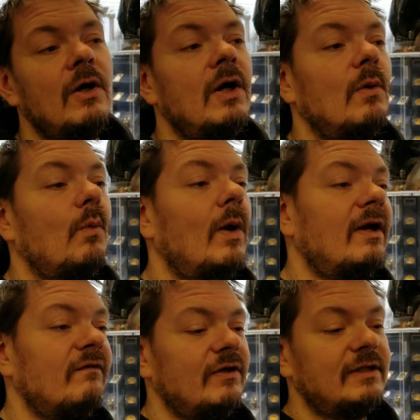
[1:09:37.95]

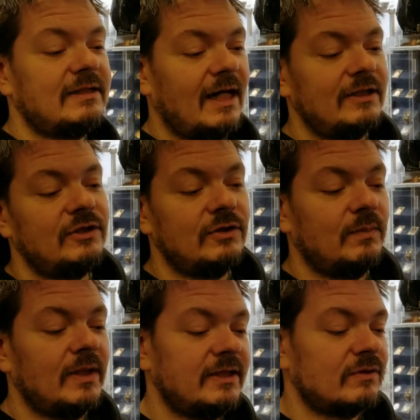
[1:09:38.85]
whatever you decide to do,
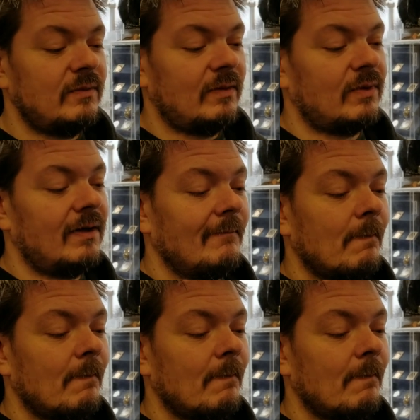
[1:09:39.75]
please remember,